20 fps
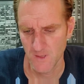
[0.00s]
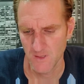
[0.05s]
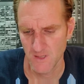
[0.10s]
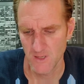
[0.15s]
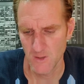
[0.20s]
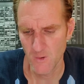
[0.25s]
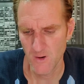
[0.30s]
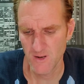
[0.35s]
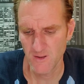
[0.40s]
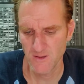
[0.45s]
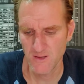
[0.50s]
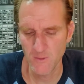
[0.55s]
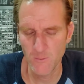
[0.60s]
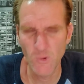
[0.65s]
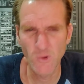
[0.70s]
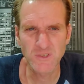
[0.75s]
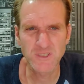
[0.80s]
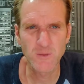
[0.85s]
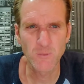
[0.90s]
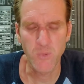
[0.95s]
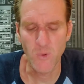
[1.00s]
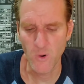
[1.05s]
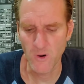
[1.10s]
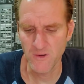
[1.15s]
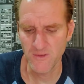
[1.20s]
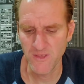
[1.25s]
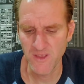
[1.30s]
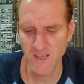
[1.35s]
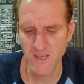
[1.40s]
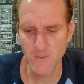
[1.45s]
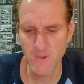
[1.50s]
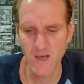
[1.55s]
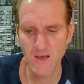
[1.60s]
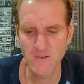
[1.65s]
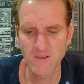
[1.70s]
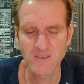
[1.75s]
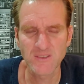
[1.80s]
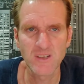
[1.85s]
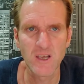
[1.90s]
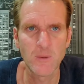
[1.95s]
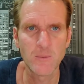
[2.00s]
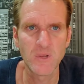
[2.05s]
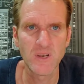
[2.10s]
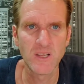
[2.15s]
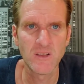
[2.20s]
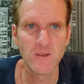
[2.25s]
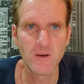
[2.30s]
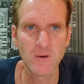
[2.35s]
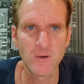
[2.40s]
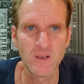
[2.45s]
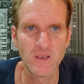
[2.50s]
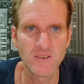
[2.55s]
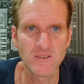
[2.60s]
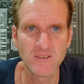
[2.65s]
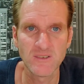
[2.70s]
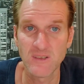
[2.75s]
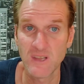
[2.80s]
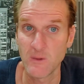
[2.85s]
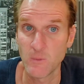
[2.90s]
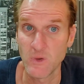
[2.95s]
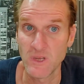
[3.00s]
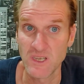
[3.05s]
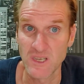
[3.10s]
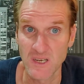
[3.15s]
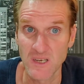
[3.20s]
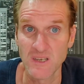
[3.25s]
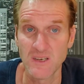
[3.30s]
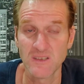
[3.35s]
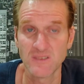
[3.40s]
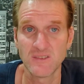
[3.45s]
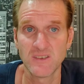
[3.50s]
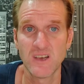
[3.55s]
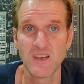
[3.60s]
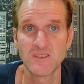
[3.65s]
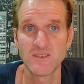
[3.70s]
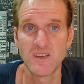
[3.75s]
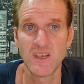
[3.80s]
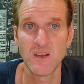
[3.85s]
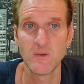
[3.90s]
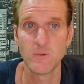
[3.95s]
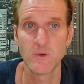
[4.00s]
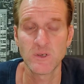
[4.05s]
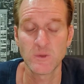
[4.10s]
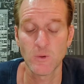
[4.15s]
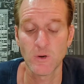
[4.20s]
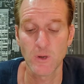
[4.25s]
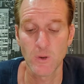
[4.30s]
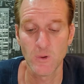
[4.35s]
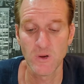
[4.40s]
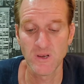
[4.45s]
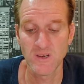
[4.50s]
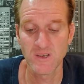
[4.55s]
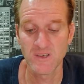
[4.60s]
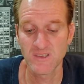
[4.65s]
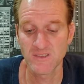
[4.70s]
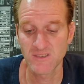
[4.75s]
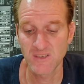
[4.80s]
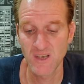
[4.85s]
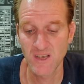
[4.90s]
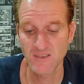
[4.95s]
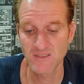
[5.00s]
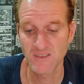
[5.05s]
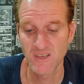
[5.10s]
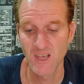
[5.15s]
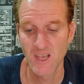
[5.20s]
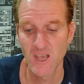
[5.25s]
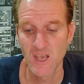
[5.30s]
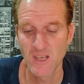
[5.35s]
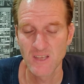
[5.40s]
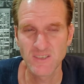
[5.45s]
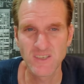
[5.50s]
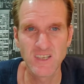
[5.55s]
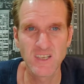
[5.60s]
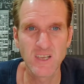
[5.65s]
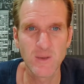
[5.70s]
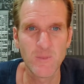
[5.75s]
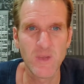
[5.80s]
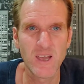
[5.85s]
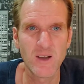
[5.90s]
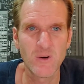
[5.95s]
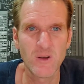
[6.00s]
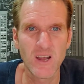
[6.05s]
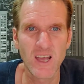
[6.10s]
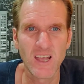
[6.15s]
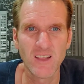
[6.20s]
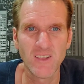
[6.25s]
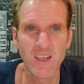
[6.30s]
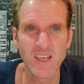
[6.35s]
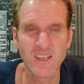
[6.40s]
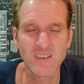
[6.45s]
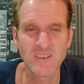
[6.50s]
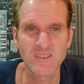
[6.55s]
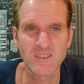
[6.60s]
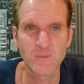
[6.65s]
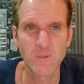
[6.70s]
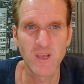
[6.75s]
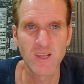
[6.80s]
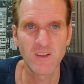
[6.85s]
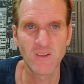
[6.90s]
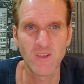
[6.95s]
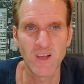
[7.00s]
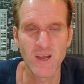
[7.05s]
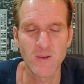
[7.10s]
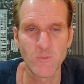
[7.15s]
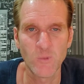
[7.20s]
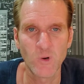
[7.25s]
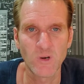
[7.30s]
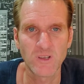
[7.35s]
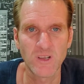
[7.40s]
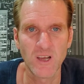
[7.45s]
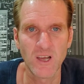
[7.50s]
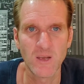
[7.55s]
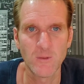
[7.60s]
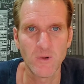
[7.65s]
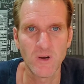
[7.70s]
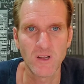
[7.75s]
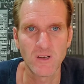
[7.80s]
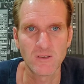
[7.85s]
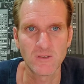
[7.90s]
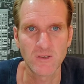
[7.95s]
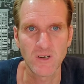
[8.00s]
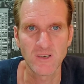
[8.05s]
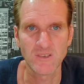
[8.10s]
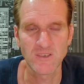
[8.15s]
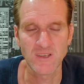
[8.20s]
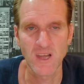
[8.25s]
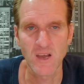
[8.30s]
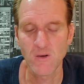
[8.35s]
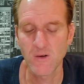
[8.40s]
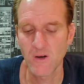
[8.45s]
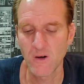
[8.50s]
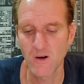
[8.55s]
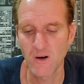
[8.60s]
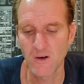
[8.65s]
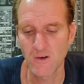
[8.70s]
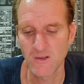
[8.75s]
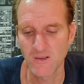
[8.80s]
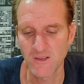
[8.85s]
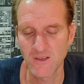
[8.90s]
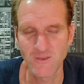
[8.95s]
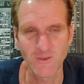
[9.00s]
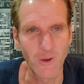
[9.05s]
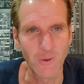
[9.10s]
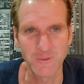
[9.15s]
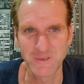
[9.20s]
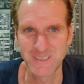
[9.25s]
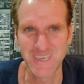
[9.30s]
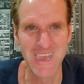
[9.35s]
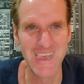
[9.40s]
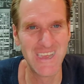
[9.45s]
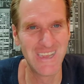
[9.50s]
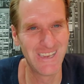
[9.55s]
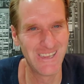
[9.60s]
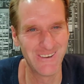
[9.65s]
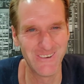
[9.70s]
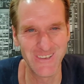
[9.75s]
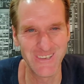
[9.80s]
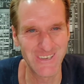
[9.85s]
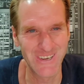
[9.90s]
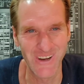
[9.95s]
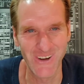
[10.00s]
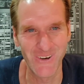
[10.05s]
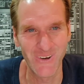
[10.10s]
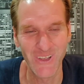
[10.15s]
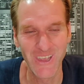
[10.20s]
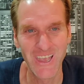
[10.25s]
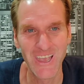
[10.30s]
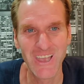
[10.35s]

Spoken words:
You know what the most important thing about this company though is that we didn't discuss yet, which we're going to discuss. See, Camille and I like to spend a lot more time on drugs and alcohol, and no, I'm just kidding, we don't.